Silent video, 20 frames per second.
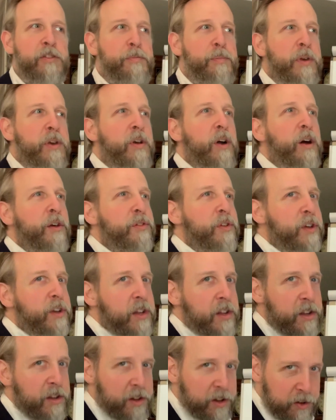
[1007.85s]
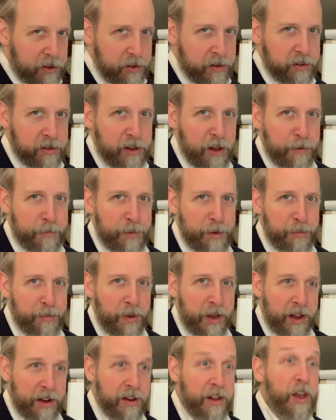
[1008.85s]
because our conditions have been
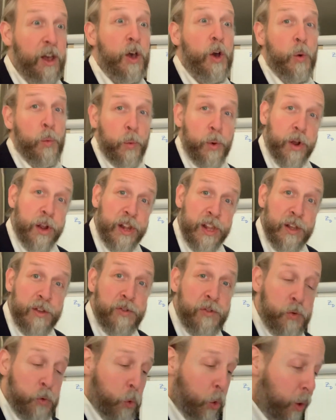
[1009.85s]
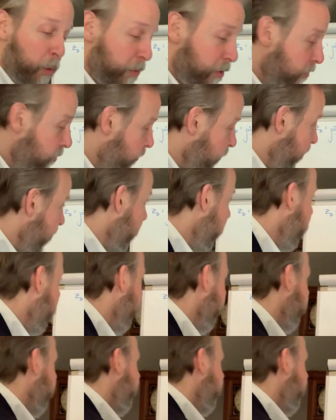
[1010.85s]
met, we're going to use normal CDF.